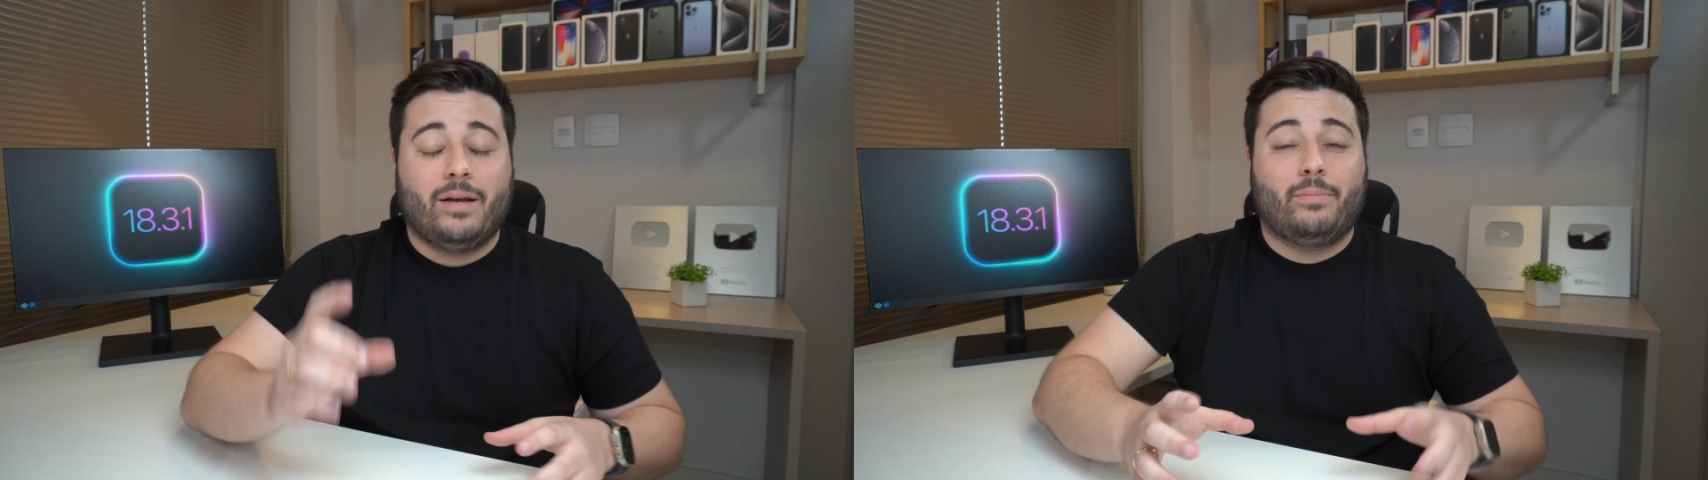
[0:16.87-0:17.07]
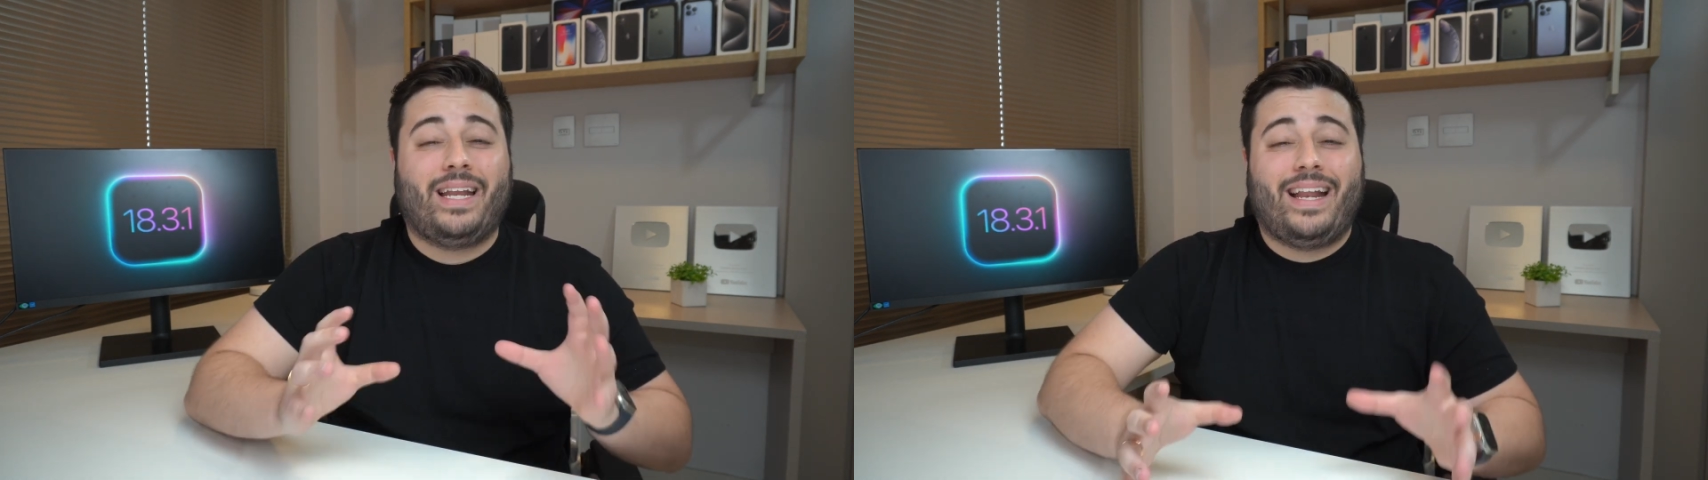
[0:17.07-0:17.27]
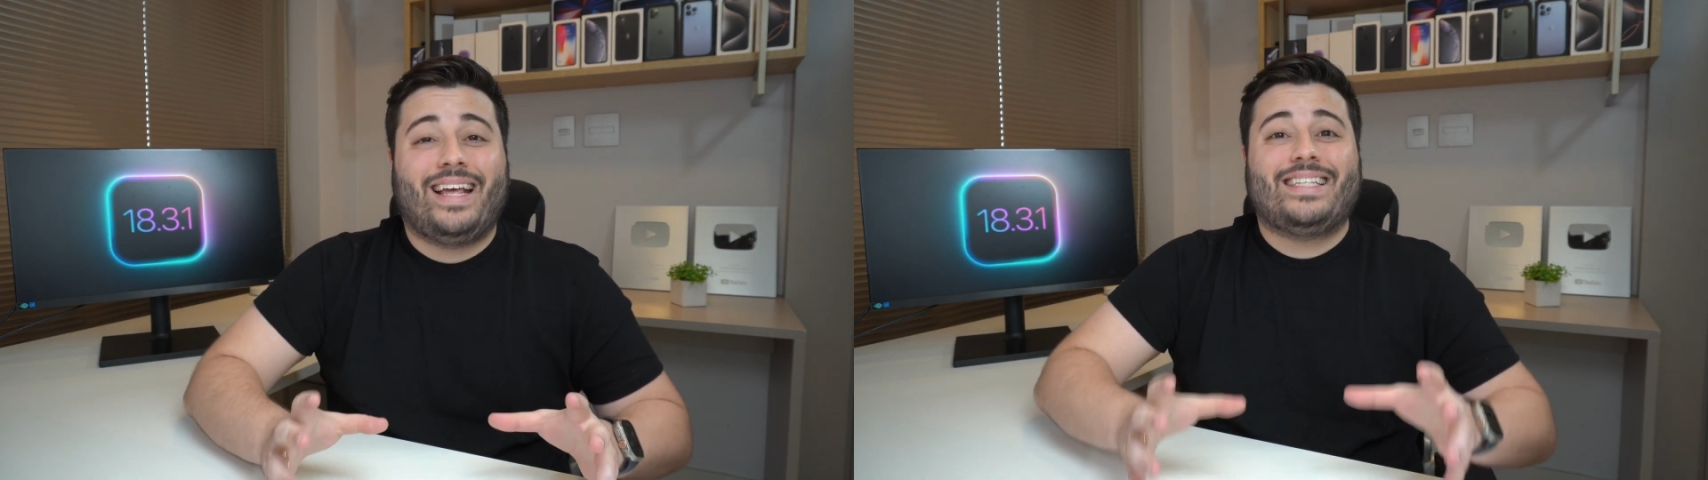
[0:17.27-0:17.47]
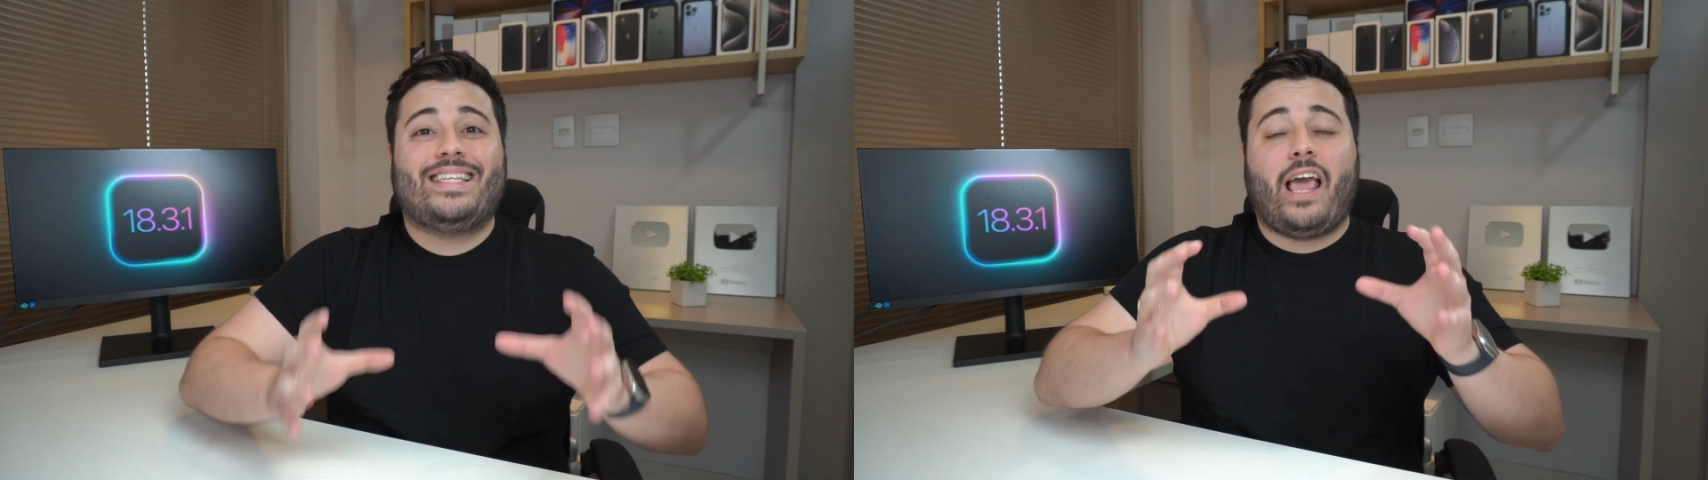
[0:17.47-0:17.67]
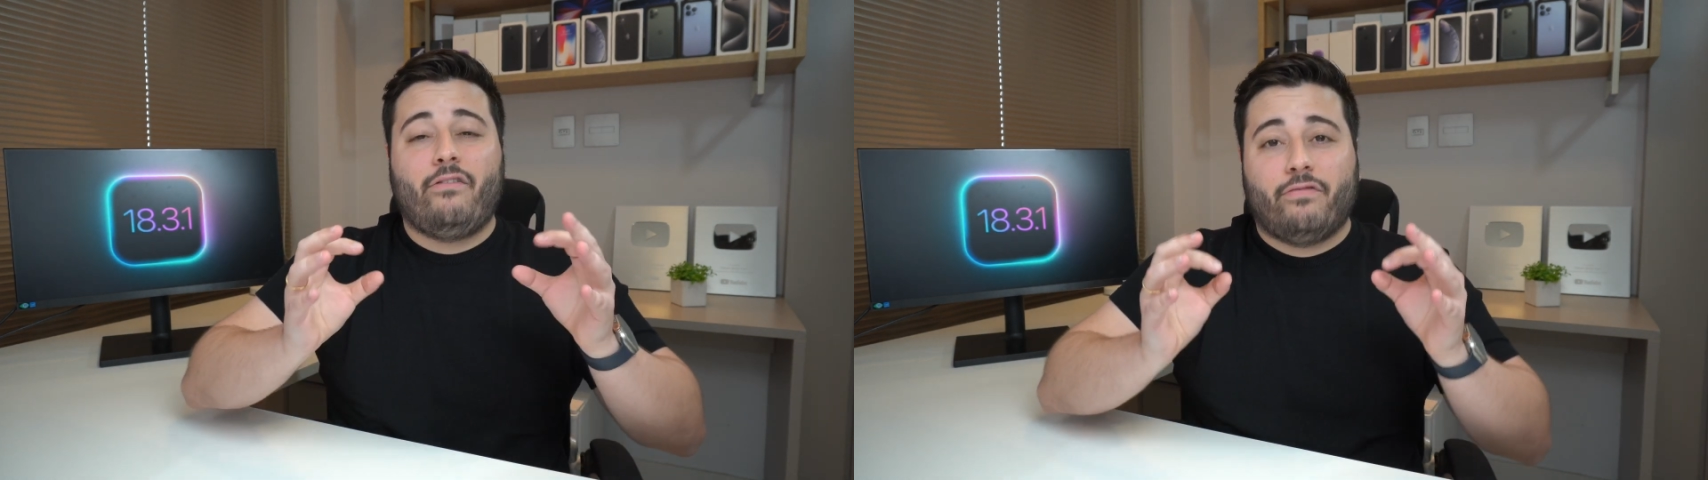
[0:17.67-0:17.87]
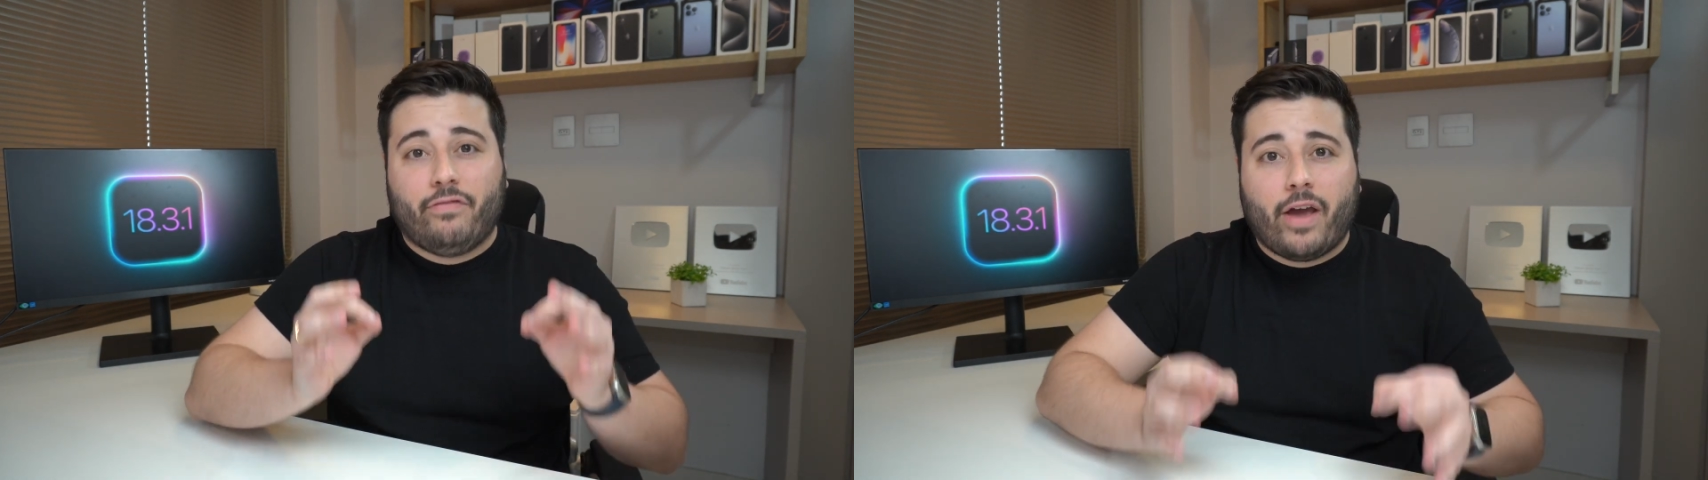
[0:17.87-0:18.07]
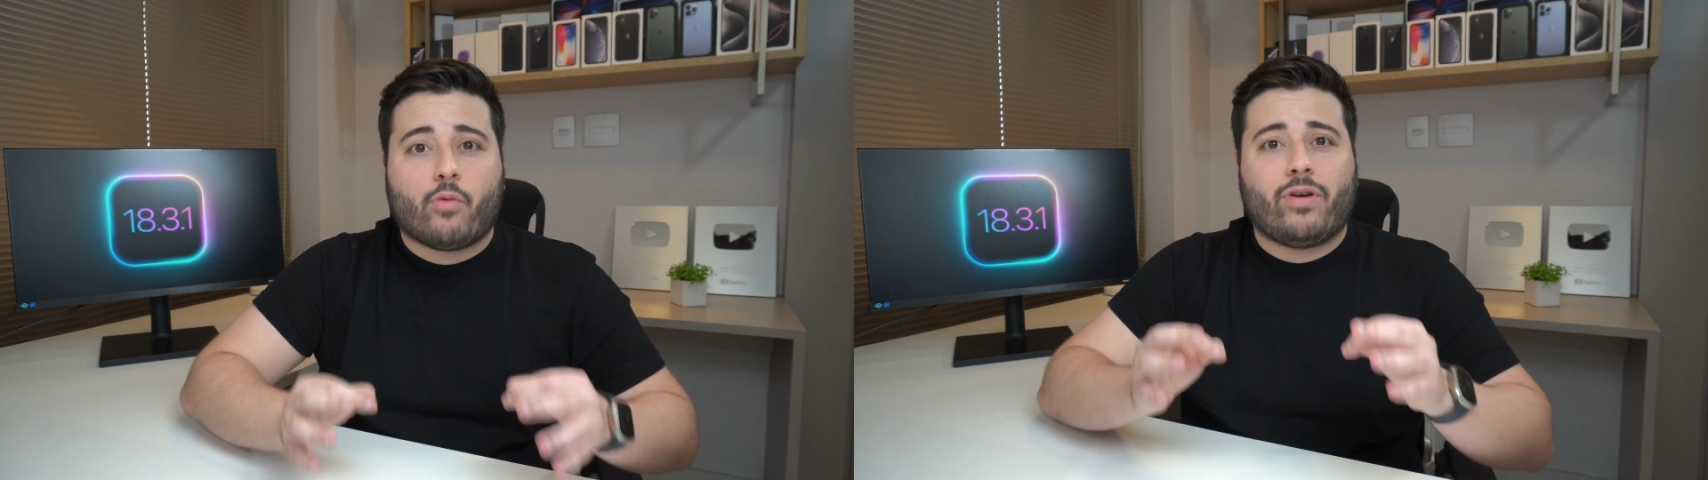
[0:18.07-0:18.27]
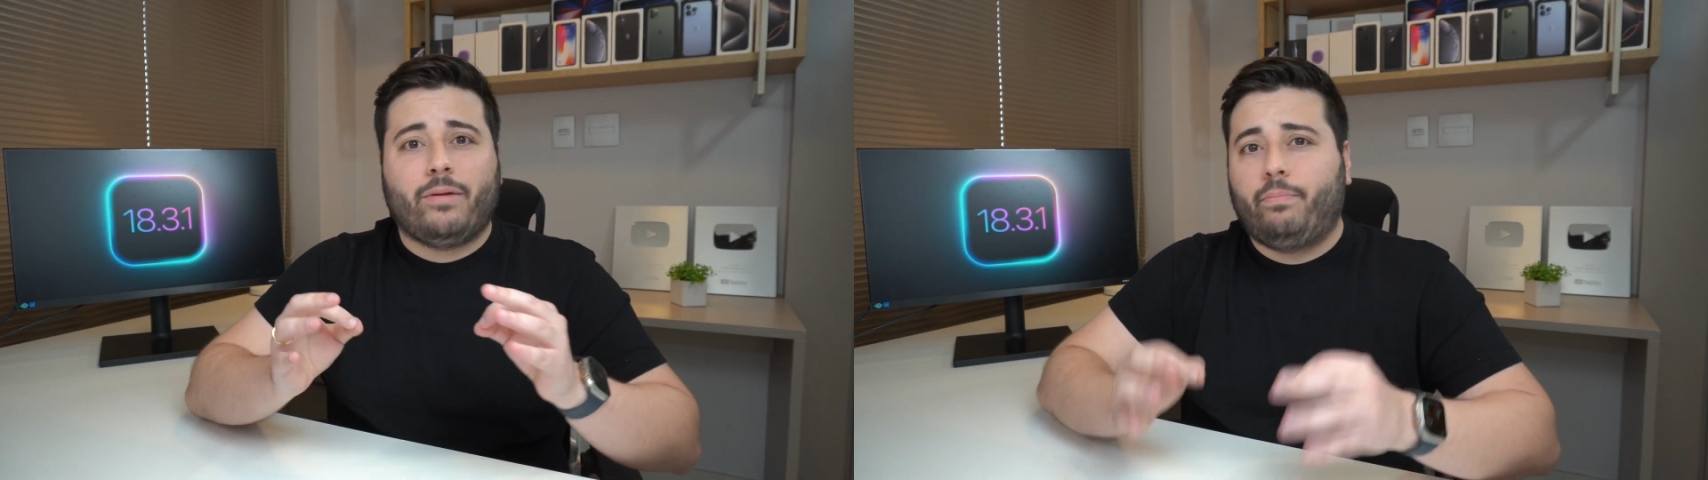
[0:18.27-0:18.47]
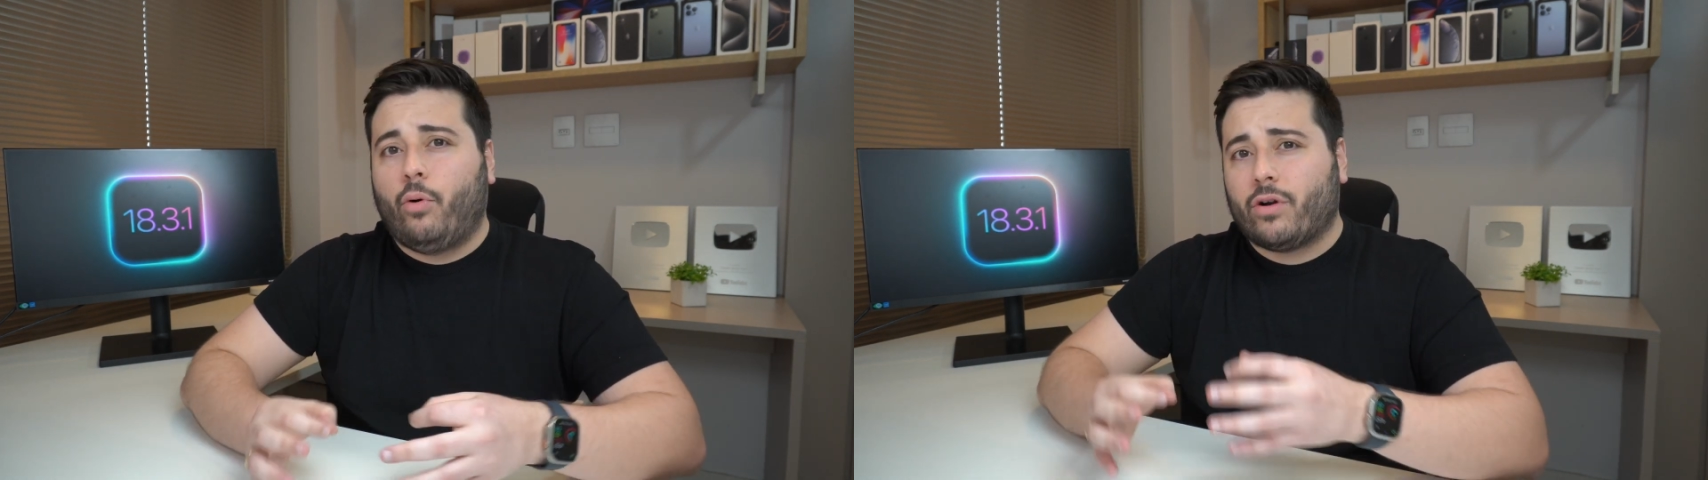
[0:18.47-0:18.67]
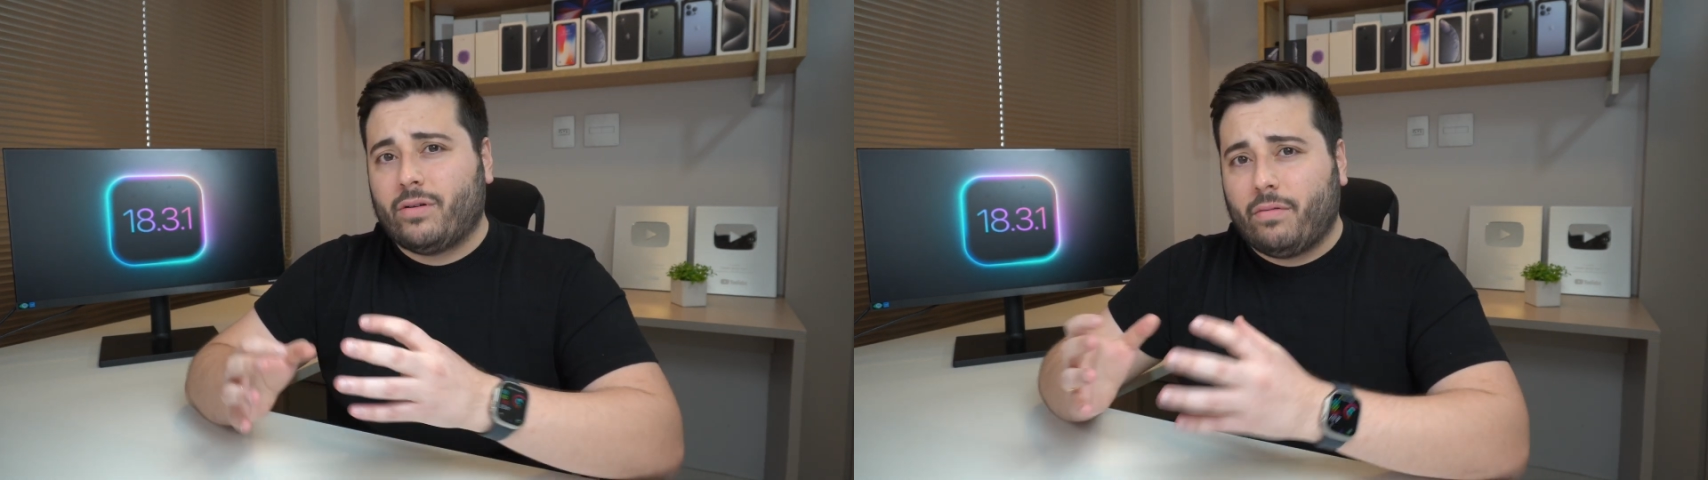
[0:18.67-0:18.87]
but it is a very
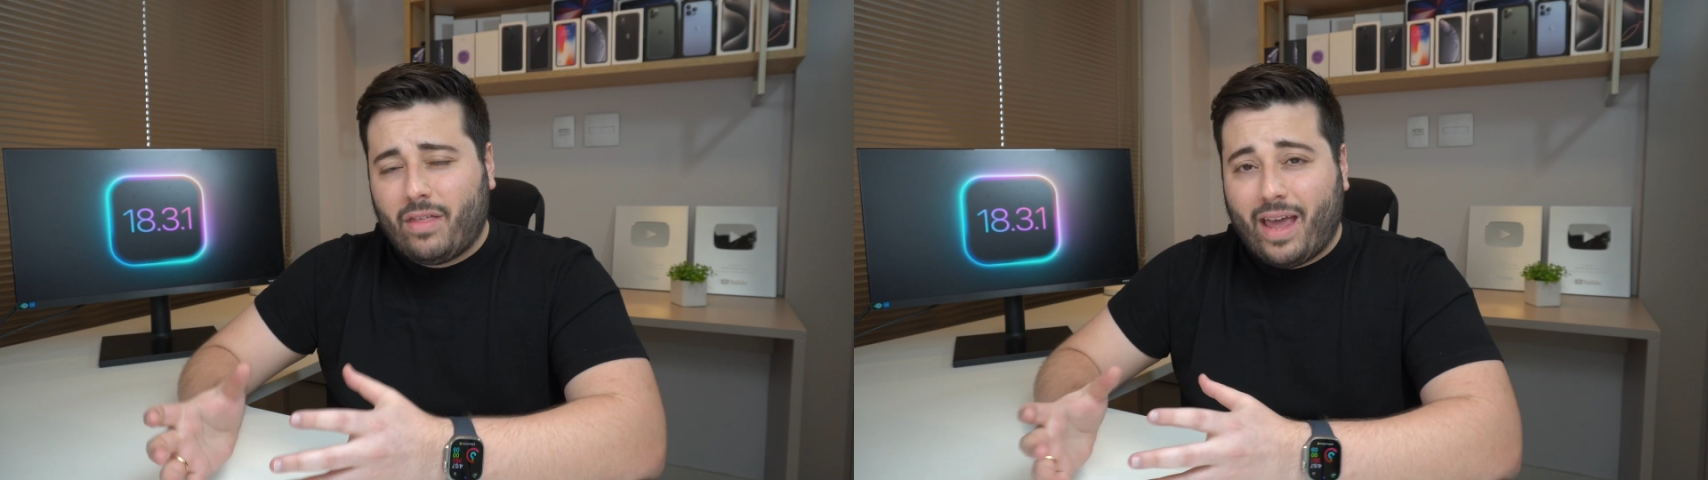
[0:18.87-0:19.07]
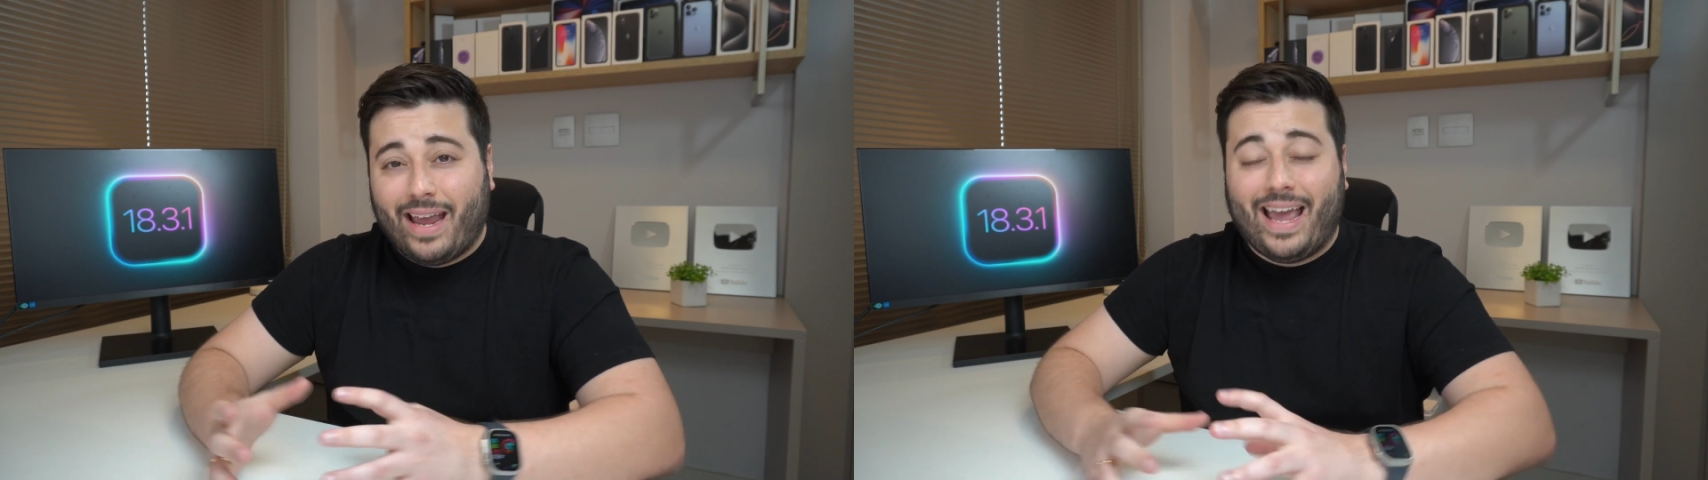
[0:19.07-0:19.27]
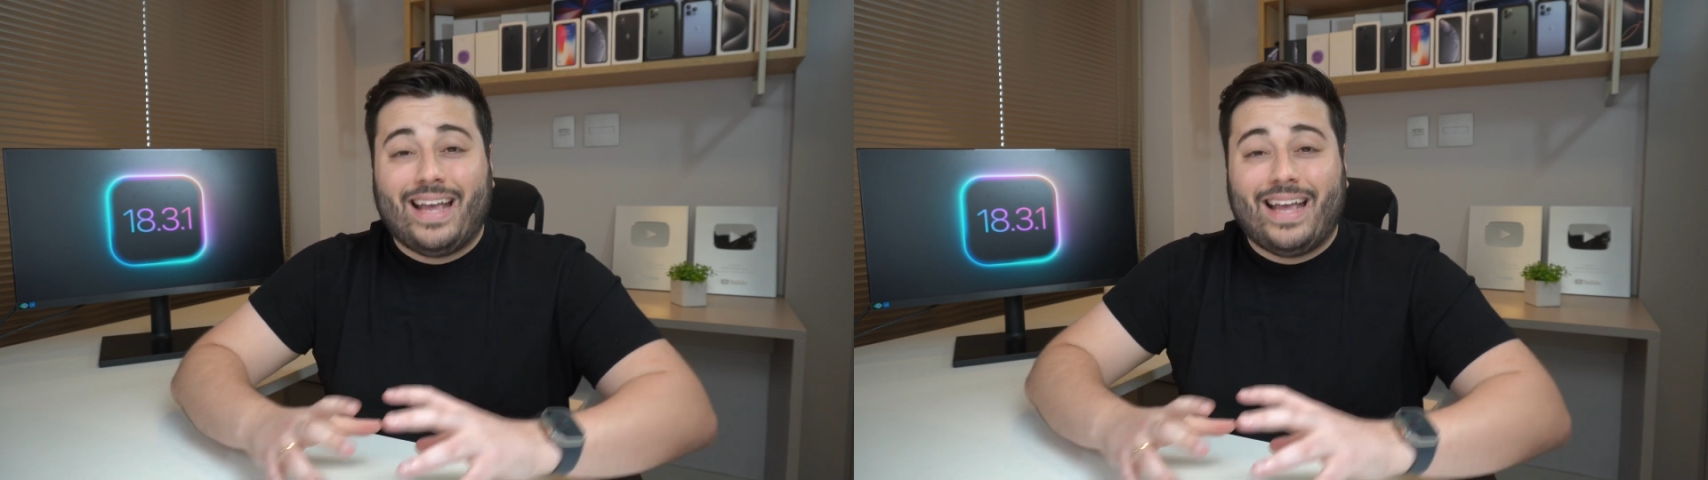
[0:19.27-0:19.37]
important thing.